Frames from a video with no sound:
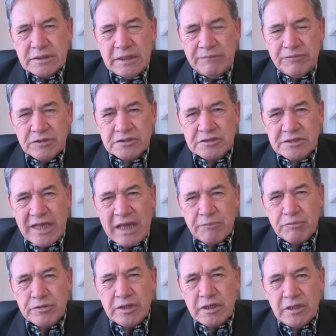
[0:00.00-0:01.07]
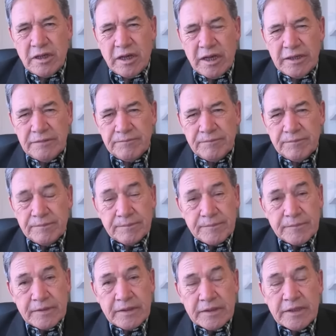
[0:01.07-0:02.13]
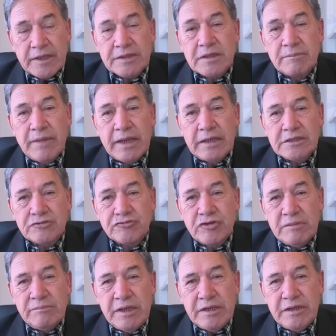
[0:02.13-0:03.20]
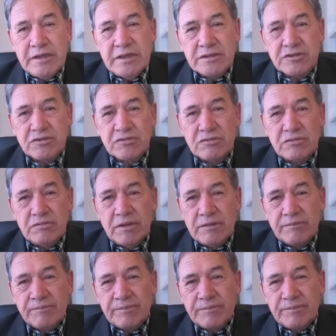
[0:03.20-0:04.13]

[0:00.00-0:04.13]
If you start with a lie, get the mainstream media to